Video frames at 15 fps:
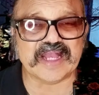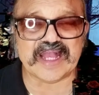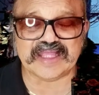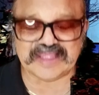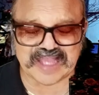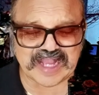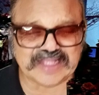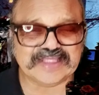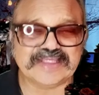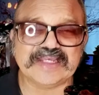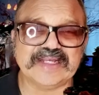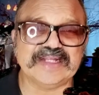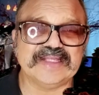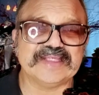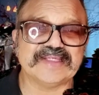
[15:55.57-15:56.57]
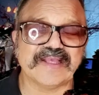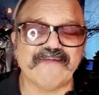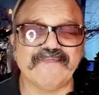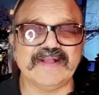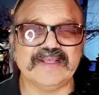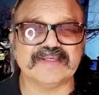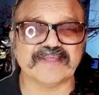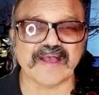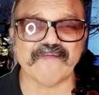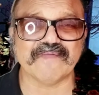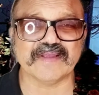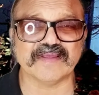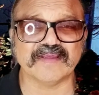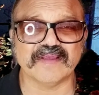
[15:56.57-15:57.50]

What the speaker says: in 1977.